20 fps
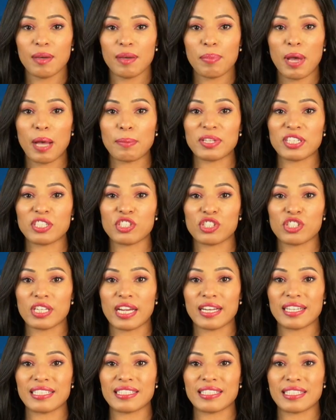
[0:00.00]
Published
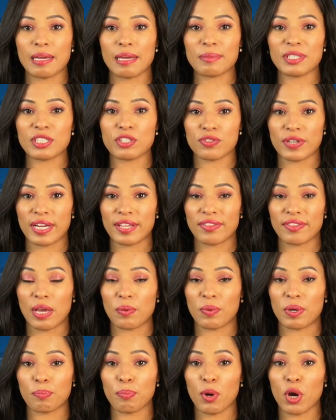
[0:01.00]
studies demonstrate
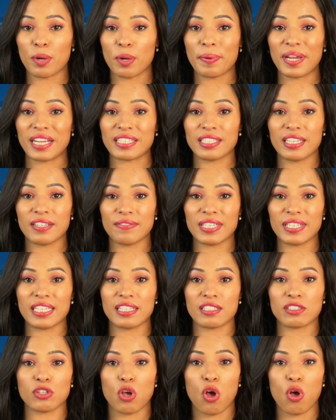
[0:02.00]
that when PARP activity
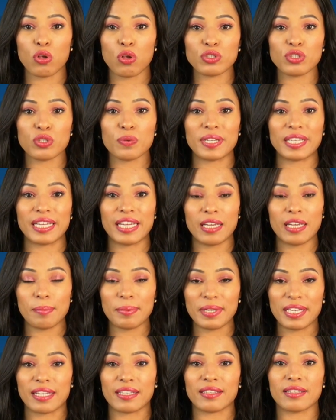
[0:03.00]
is also
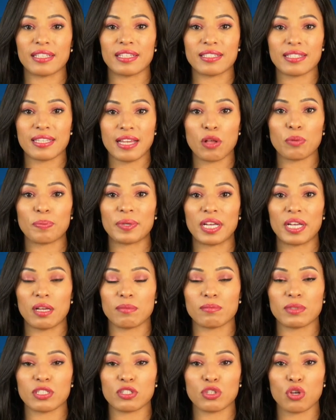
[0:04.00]
inhibited, the cell
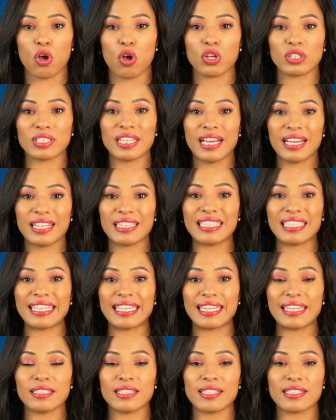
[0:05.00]
becomes stalled,
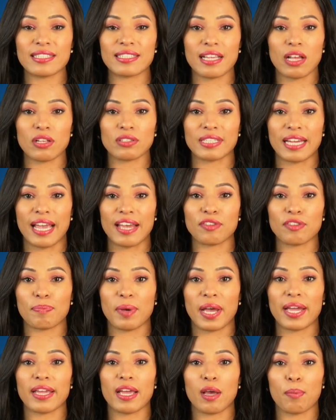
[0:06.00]
leading to cell death
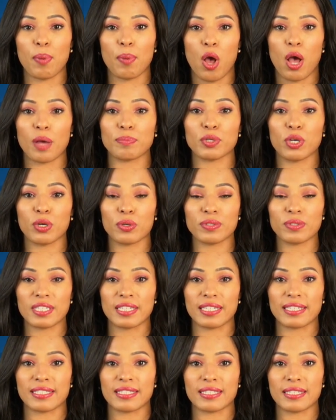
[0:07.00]
by
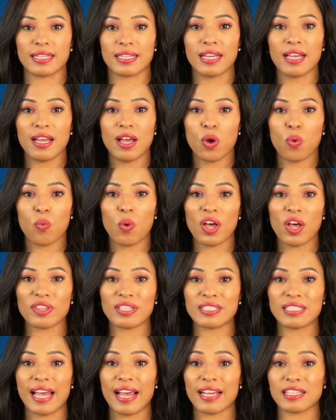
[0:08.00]
apoptosis. While
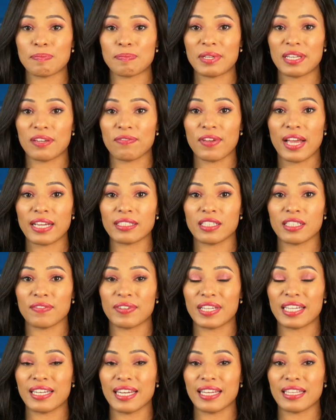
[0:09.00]
this has been effective
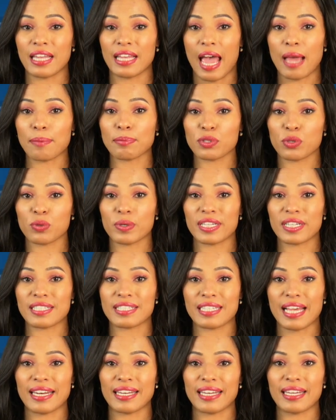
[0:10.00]
in a laboratory
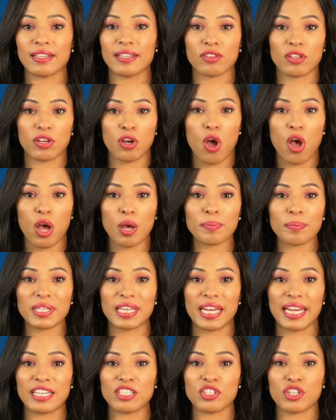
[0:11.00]
setting, the
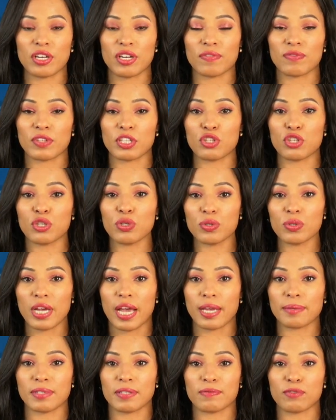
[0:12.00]
combination of the two
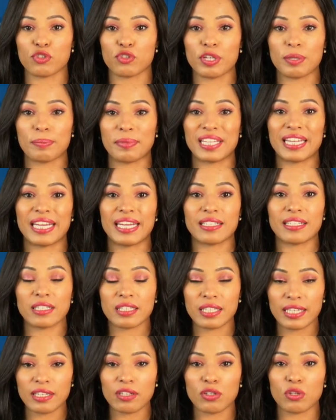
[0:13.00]
types of treatment in
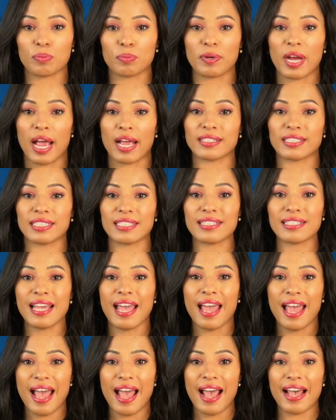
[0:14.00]
clinical practice
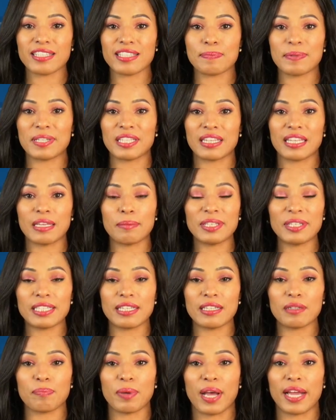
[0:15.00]
has been
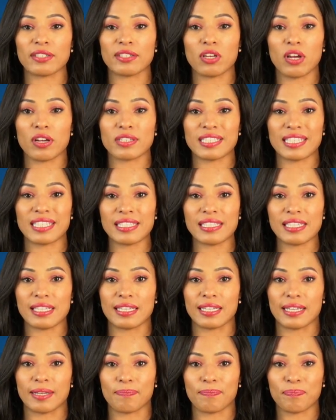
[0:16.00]
limited by
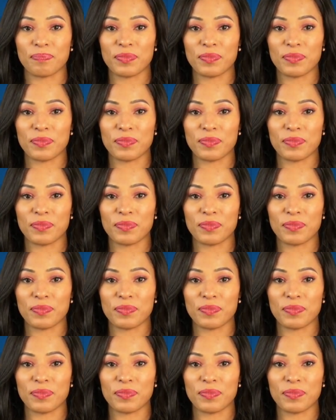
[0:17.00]
toxicity.